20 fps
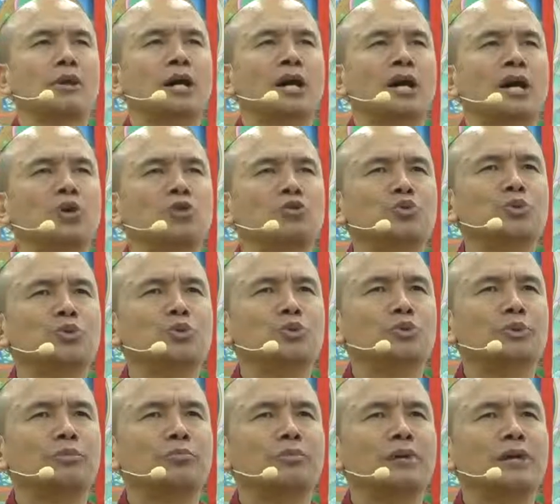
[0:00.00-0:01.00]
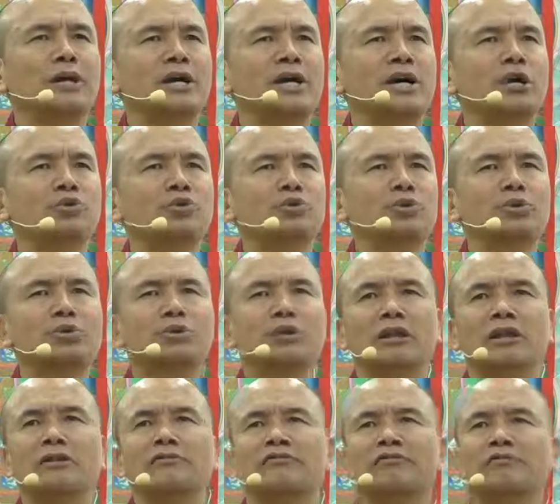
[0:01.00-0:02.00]
how to
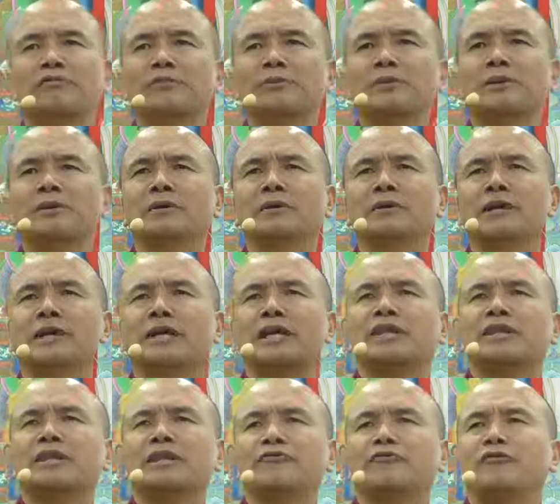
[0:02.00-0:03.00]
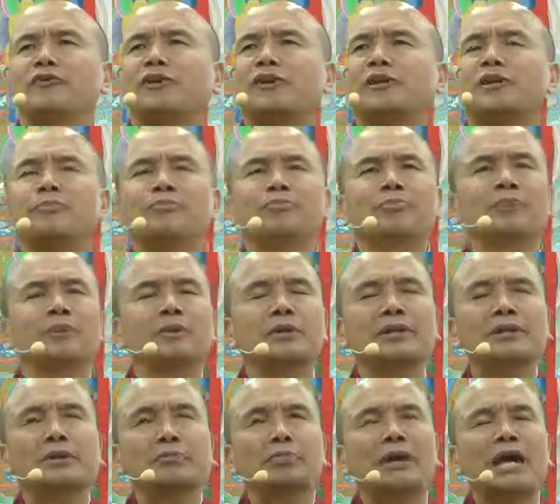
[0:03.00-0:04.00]
live in a very
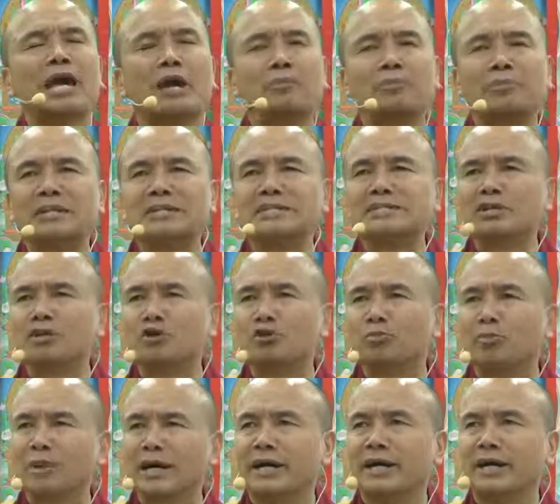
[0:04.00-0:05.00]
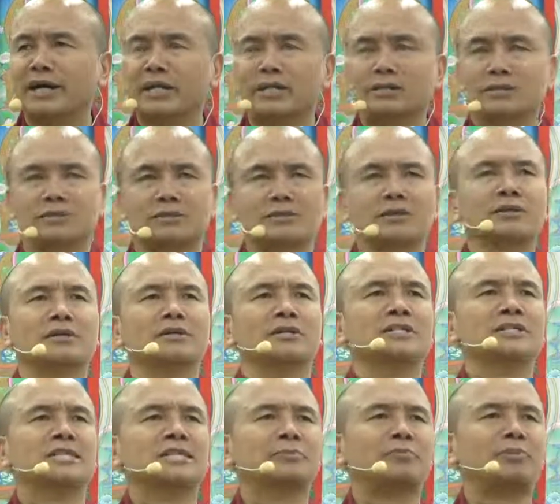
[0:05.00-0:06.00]
happy state of mind
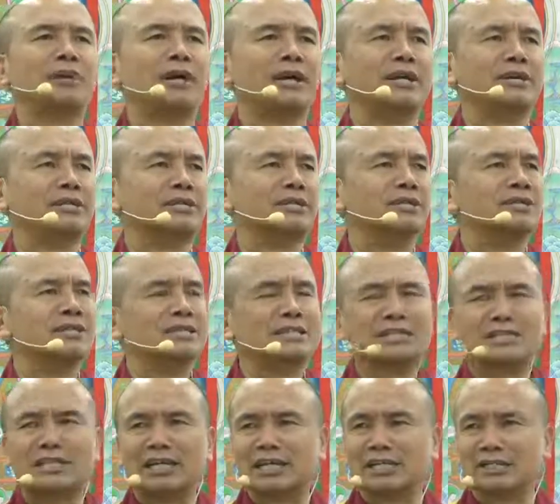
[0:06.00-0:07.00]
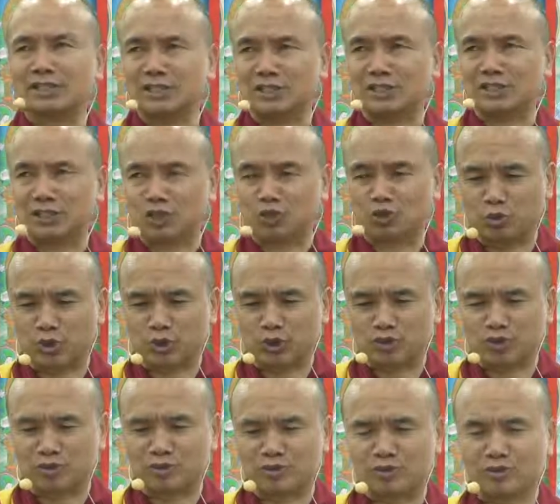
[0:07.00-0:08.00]
despite the challenging
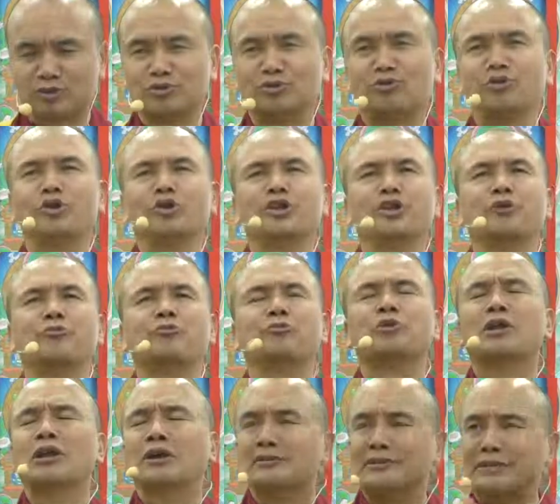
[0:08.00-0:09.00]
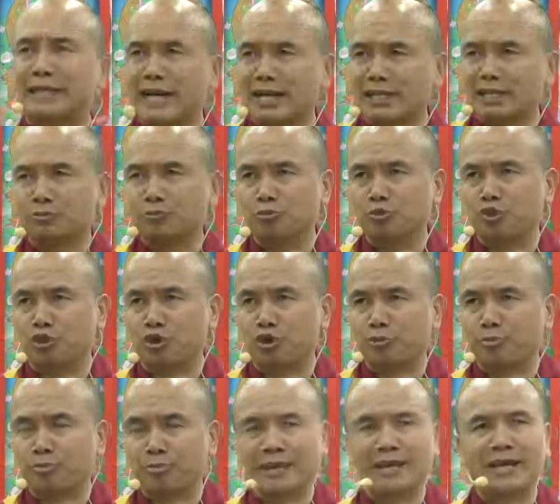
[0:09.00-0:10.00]
situations. Okay, that is important.
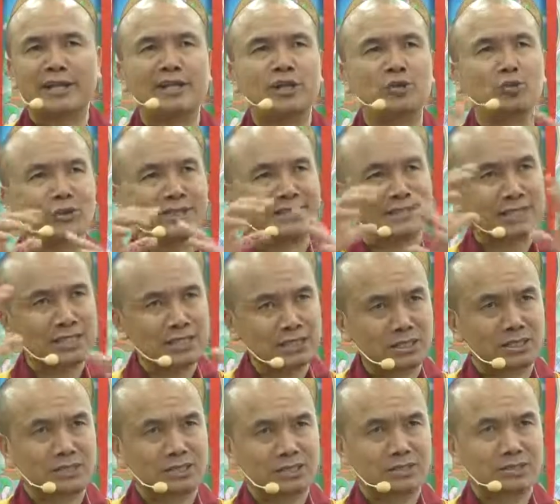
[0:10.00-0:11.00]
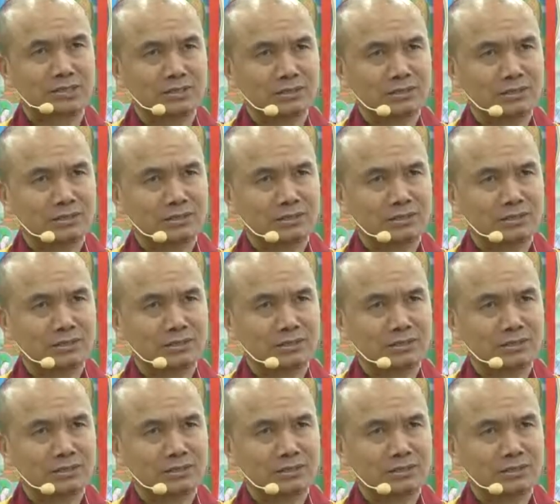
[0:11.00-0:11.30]
And then with this,